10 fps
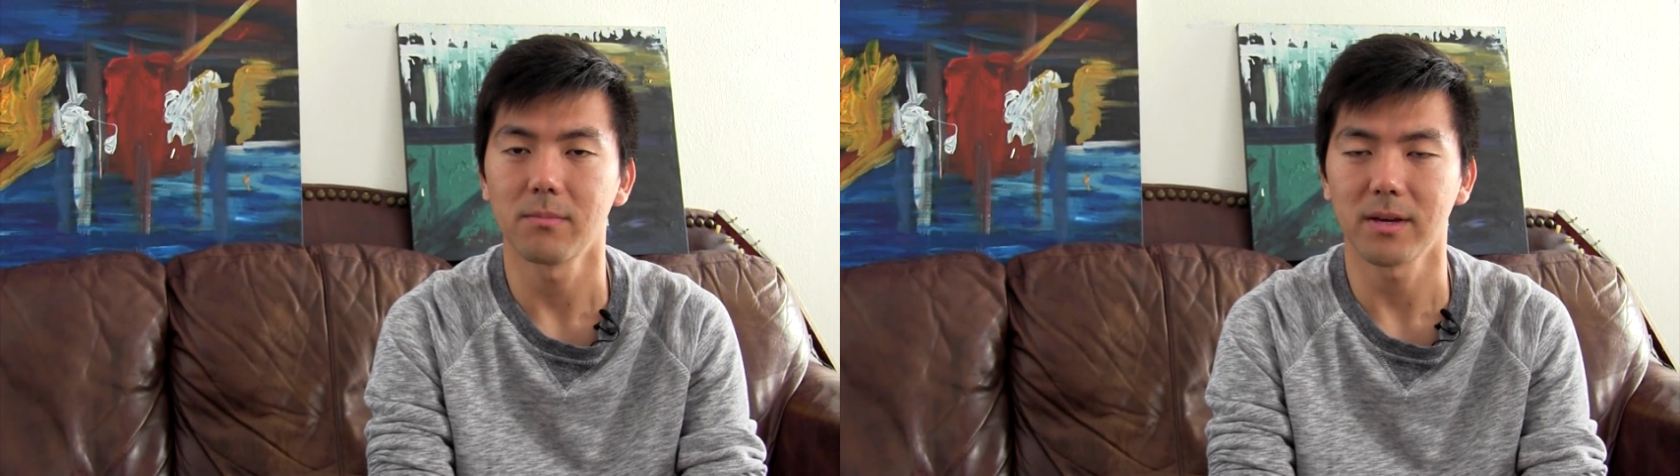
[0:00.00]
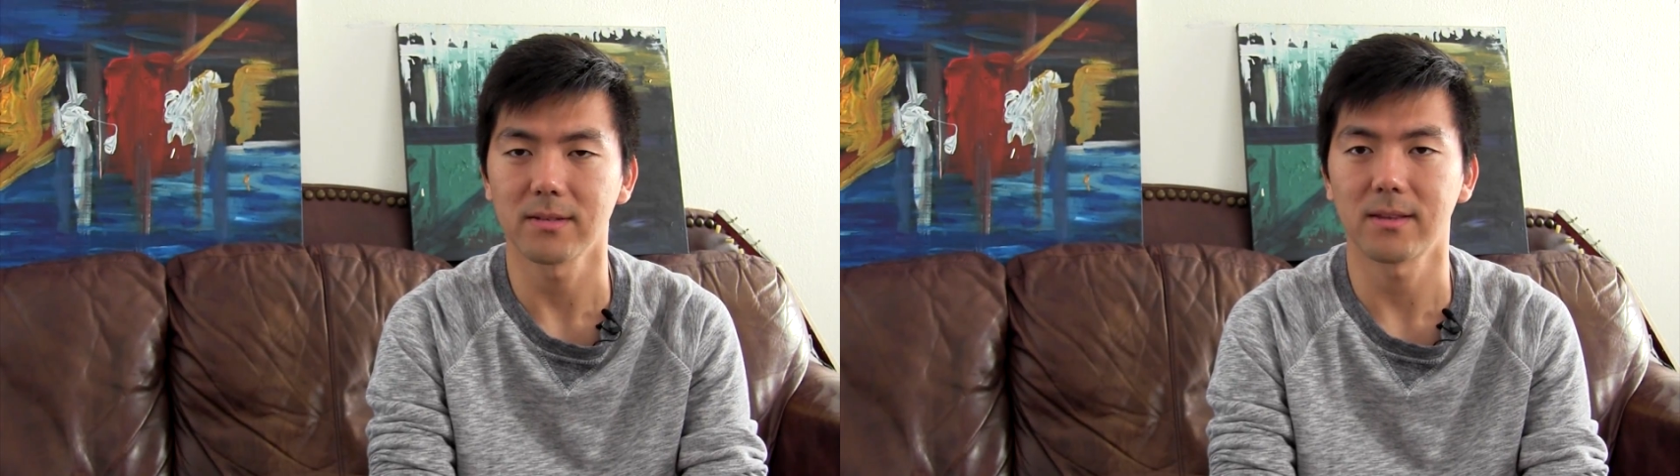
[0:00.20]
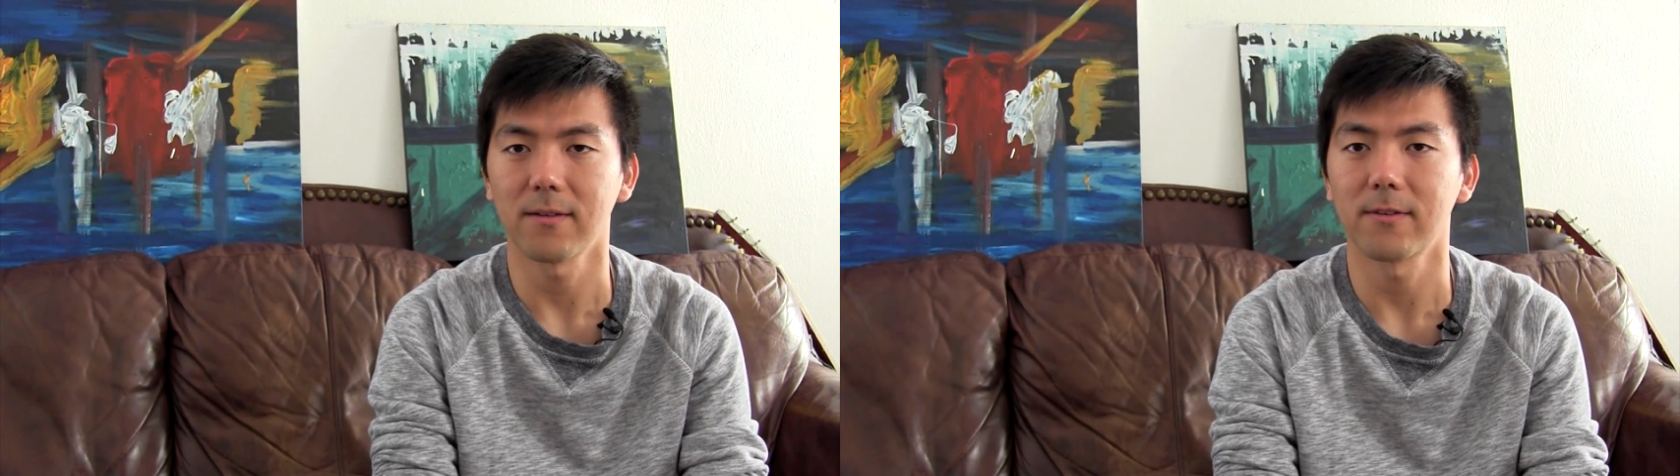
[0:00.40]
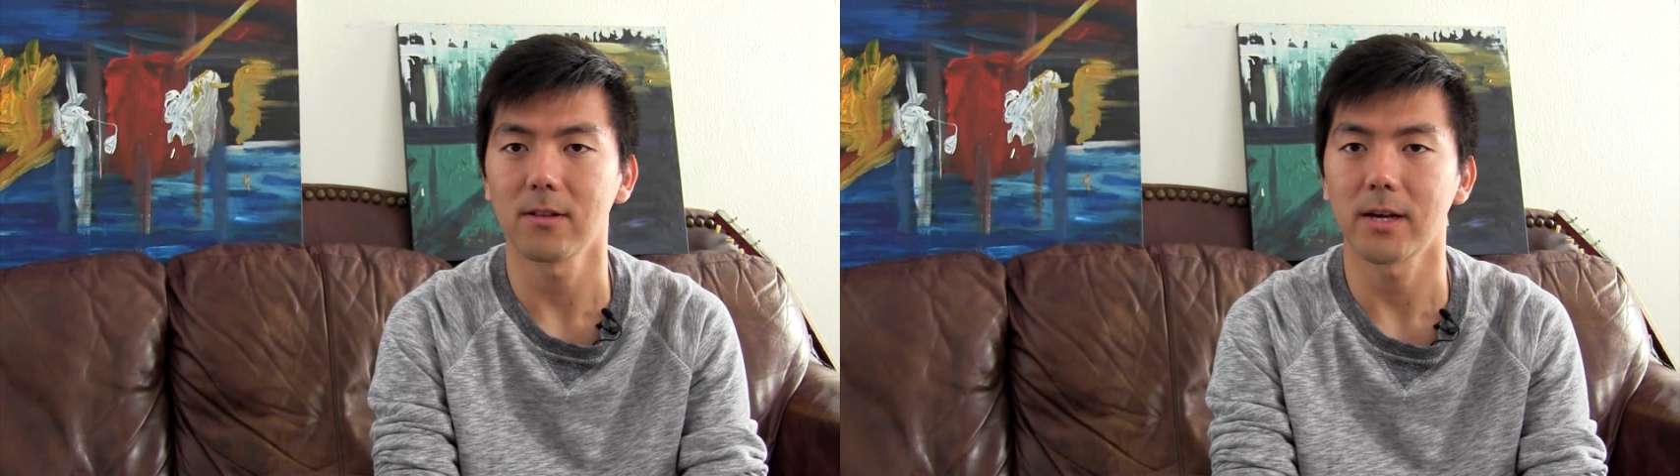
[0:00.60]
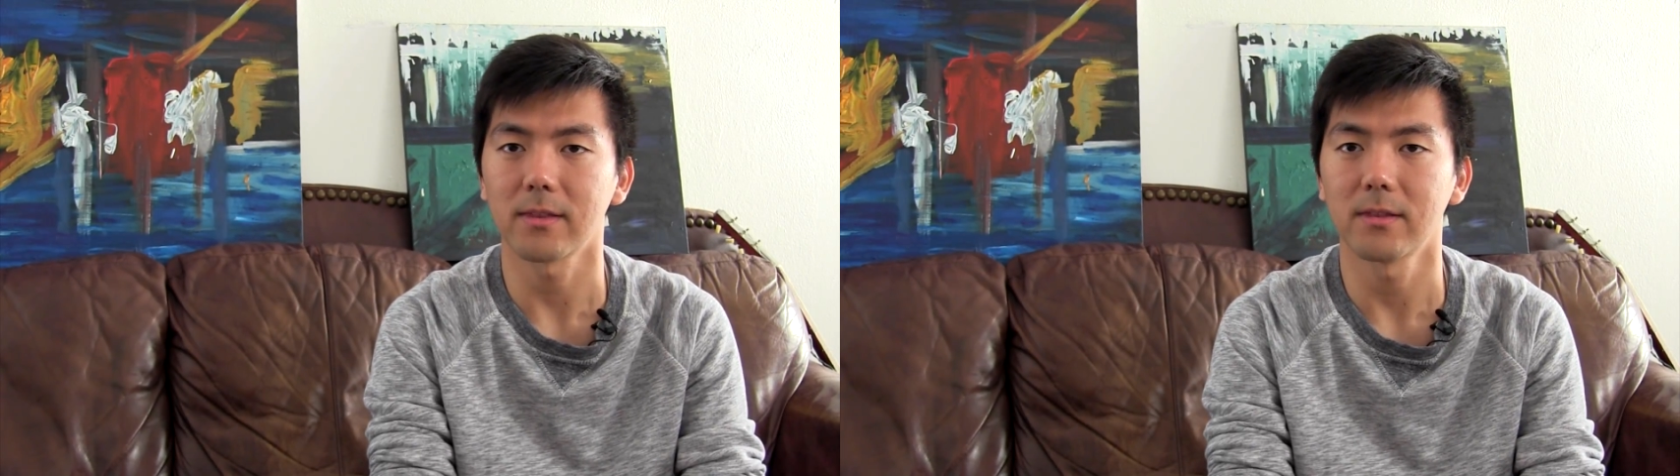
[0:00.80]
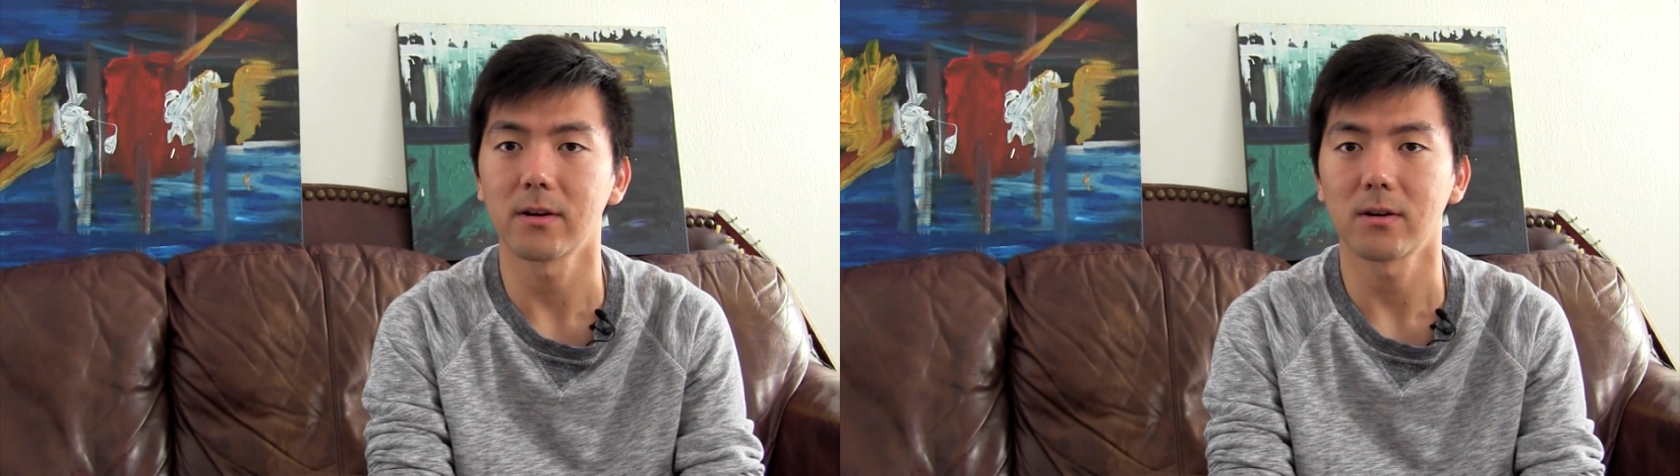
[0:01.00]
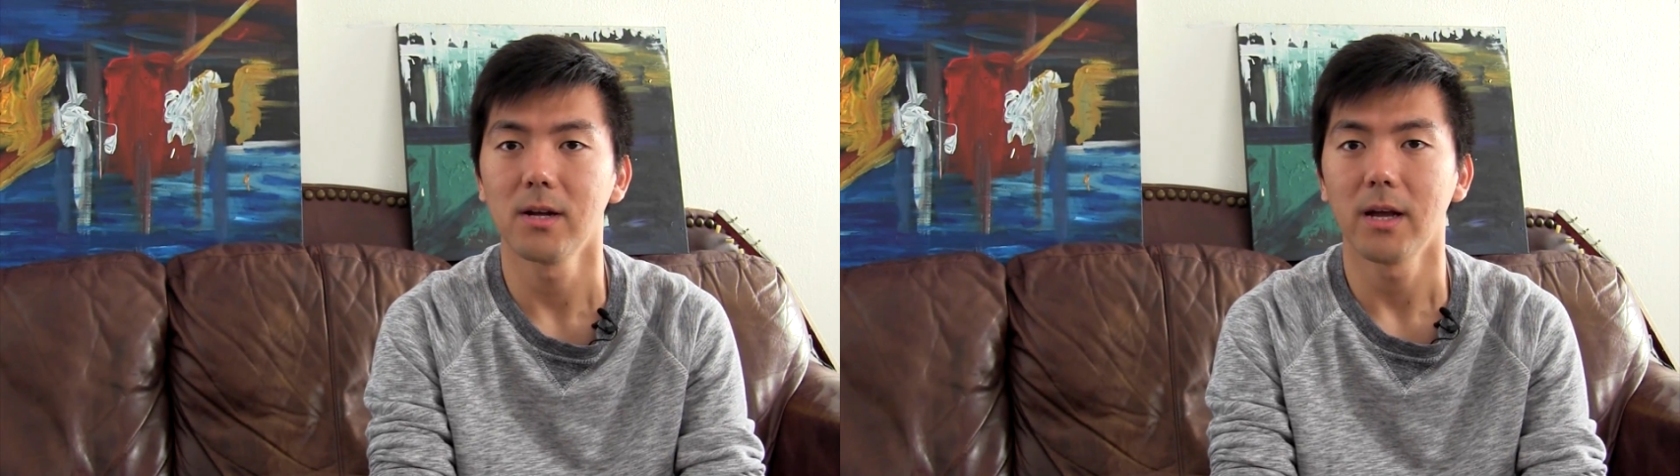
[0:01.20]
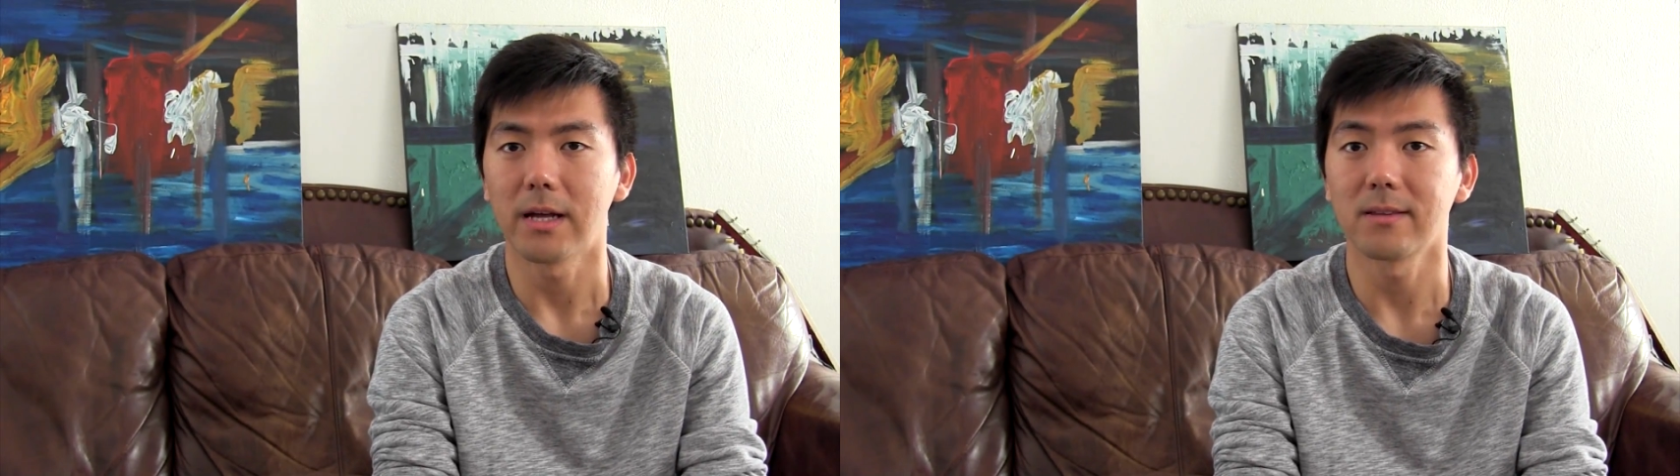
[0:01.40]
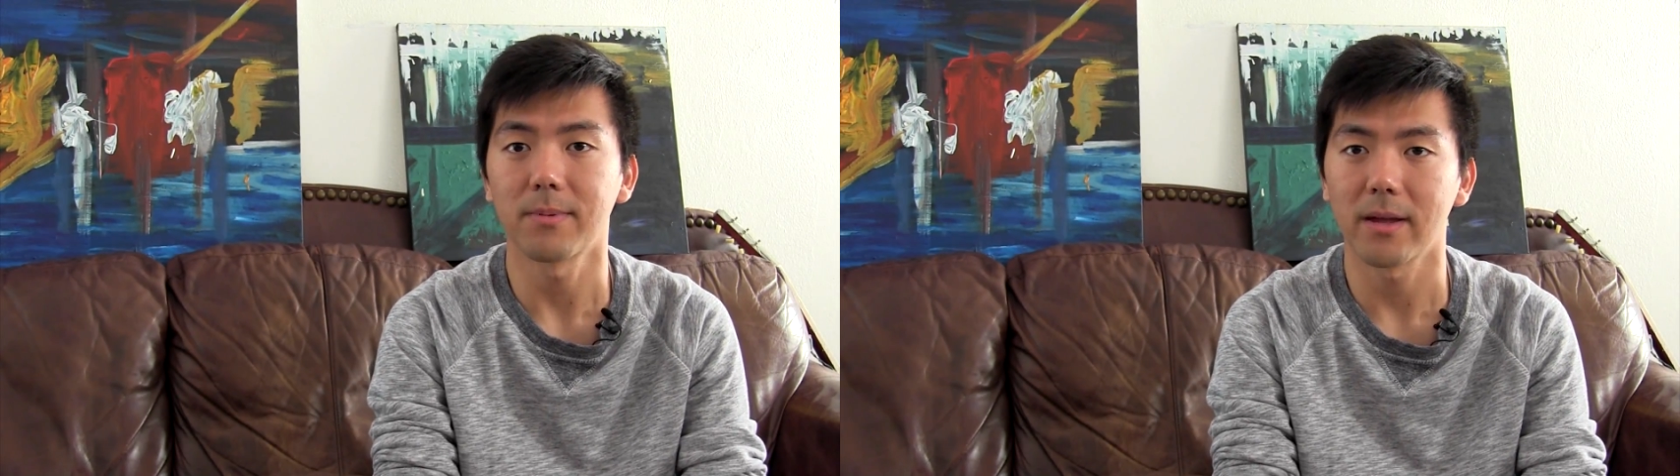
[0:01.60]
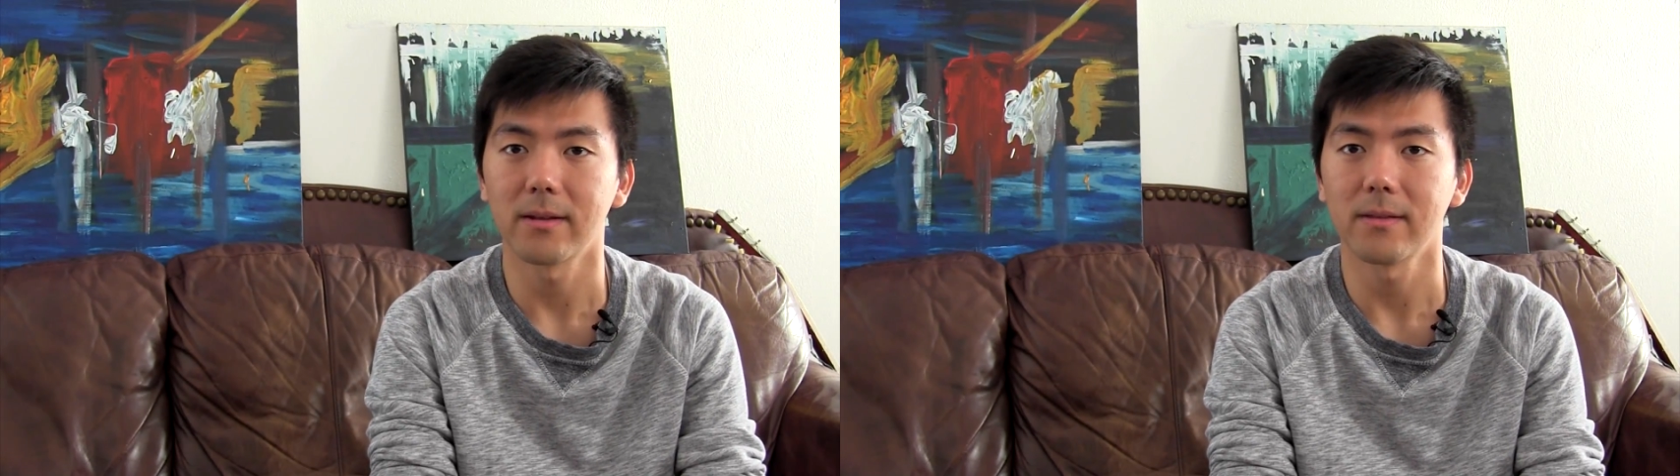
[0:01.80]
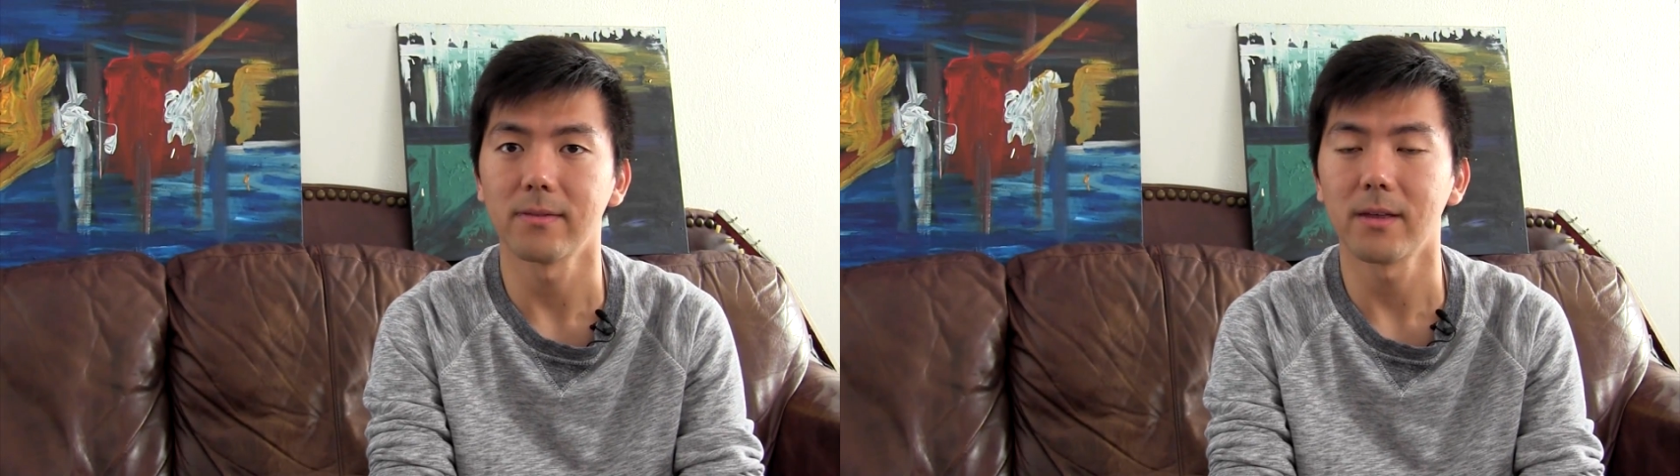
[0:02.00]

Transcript: because they feel like they're independent.